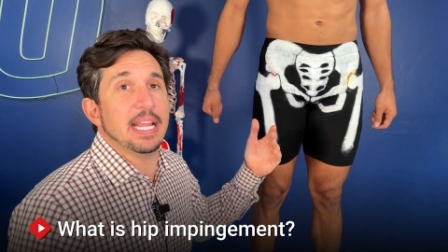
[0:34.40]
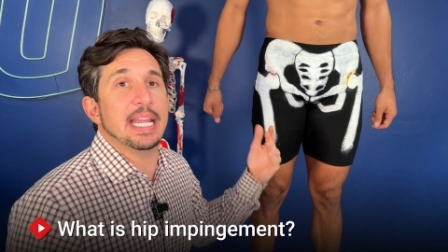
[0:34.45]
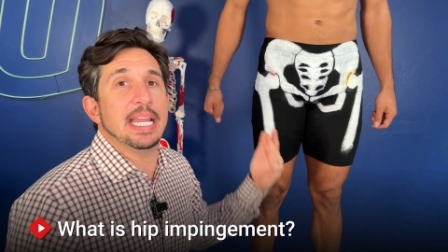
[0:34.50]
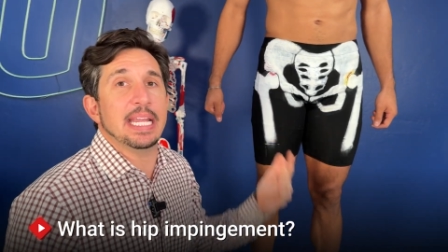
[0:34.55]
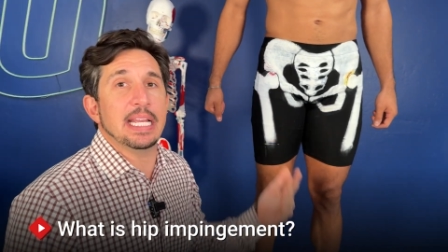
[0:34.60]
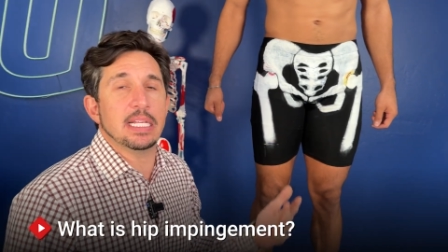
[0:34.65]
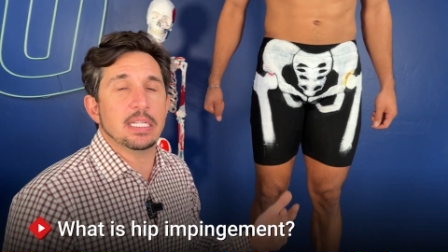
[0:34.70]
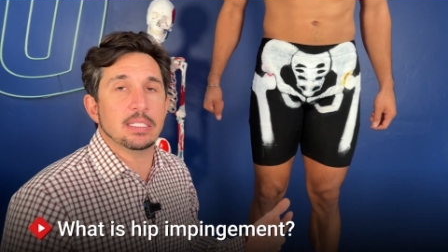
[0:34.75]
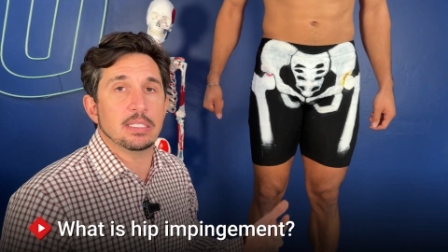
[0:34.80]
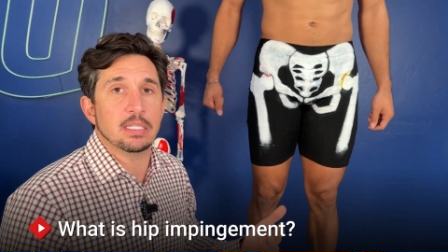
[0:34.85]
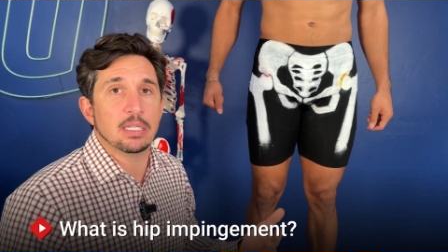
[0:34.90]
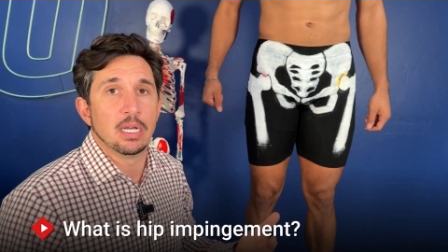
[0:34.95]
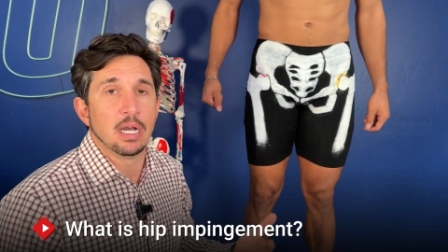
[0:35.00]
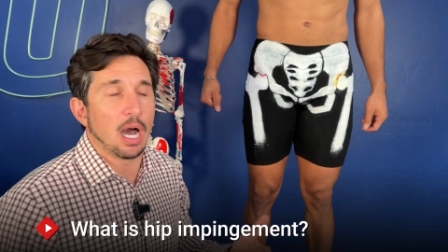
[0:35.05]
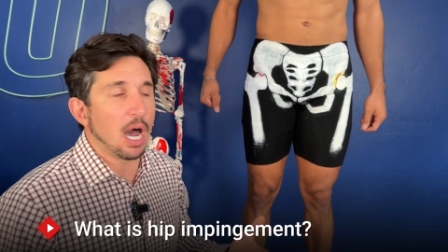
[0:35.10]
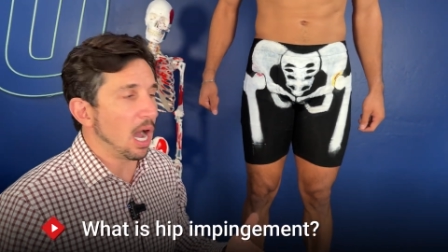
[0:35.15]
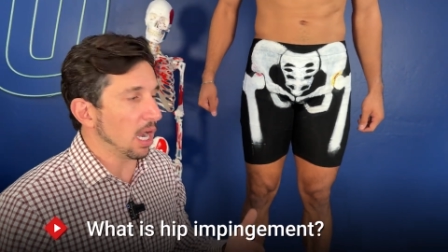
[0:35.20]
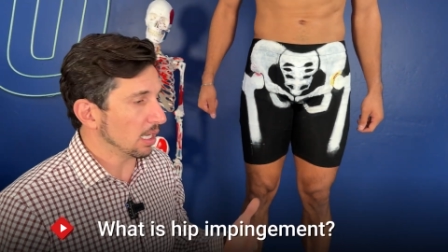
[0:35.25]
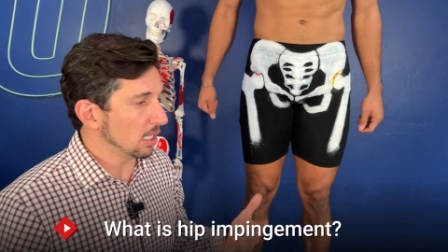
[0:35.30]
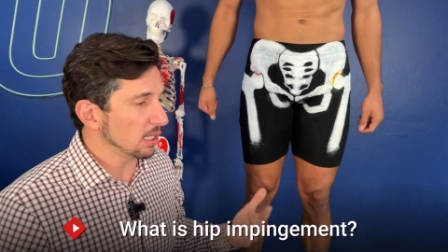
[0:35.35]
is
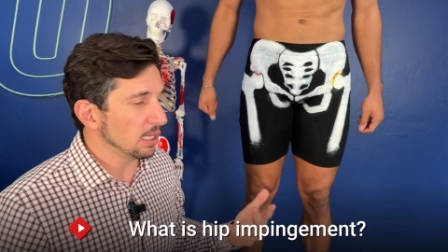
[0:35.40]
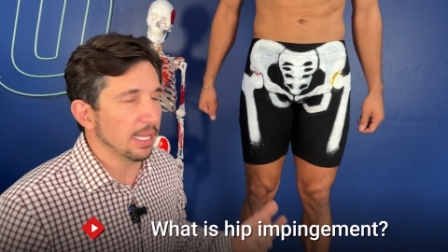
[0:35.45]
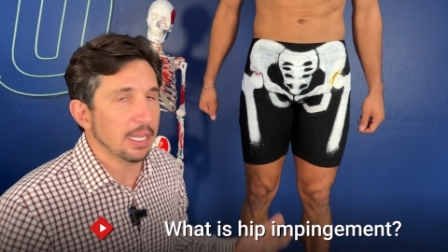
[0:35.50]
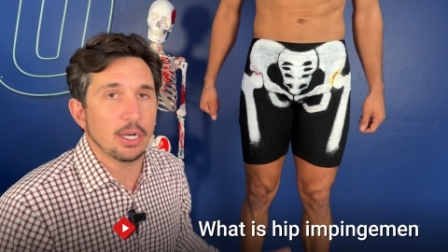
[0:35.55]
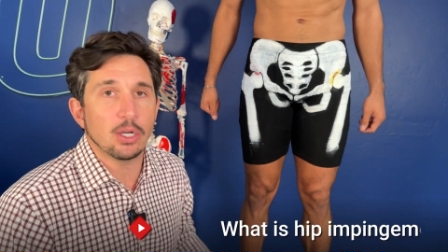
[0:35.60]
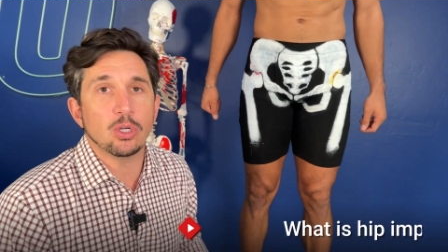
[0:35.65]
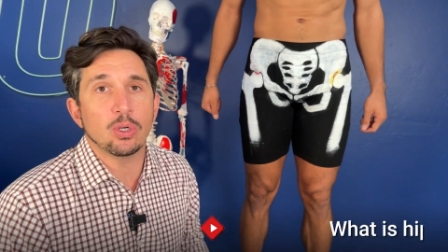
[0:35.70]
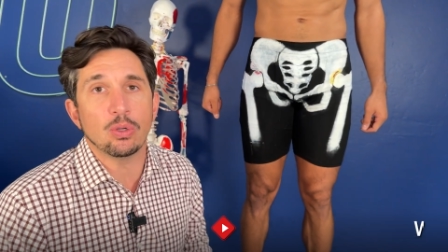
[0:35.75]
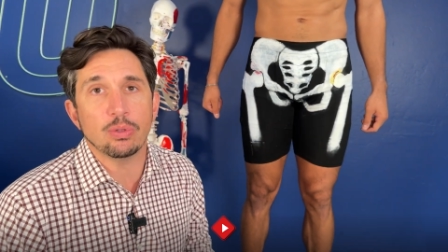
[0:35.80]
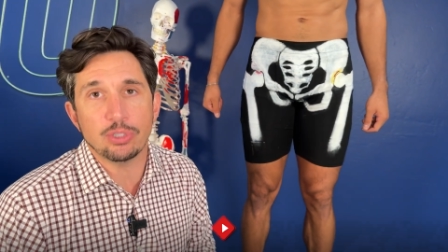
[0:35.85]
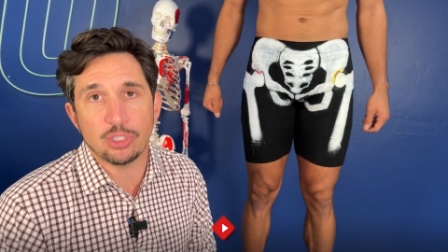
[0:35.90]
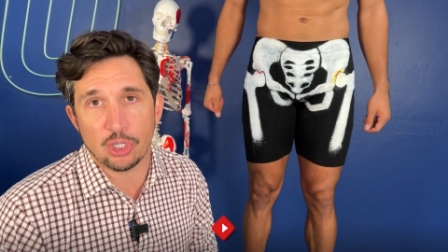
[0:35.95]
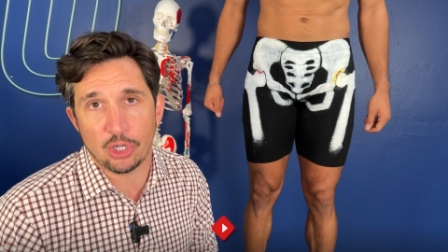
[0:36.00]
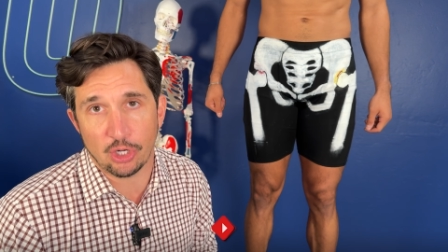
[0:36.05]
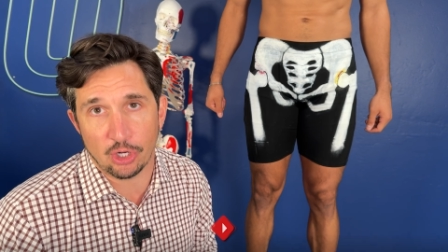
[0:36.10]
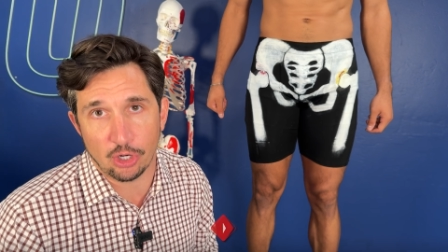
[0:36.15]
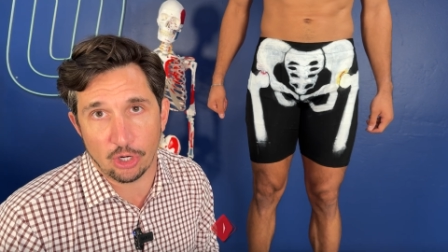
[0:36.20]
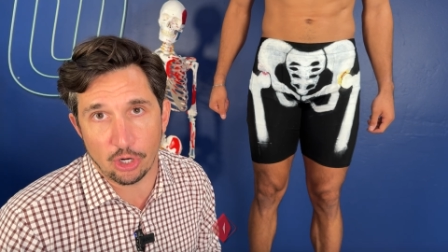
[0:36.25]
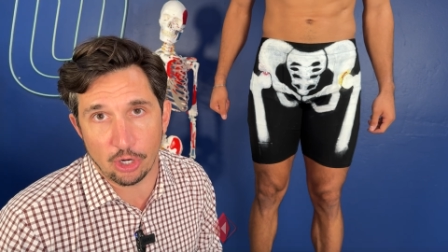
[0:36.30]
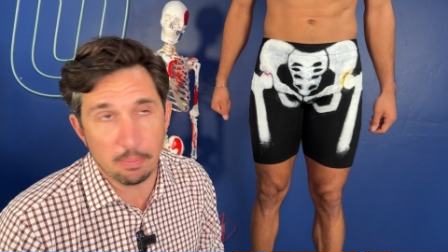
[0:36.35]
a clinical
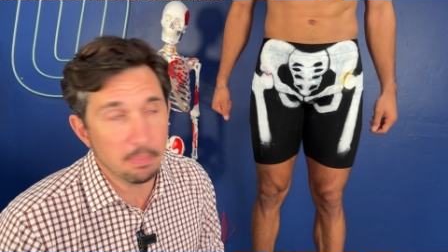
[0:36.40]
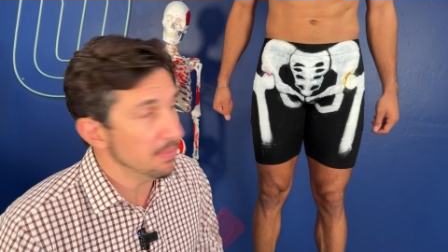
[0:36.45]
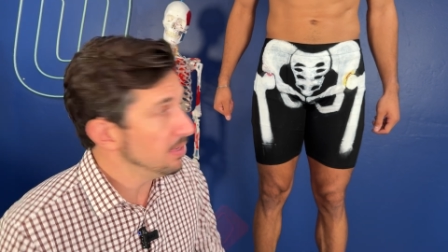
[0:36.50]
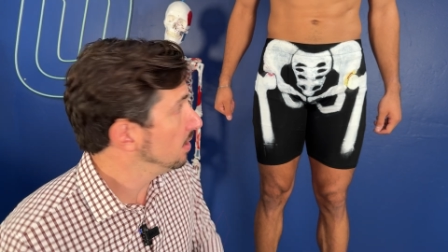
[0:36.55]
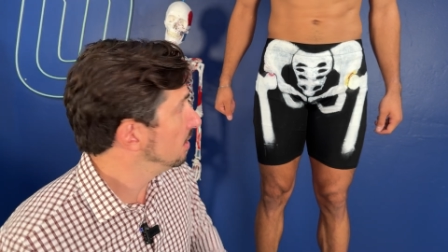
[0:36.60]
term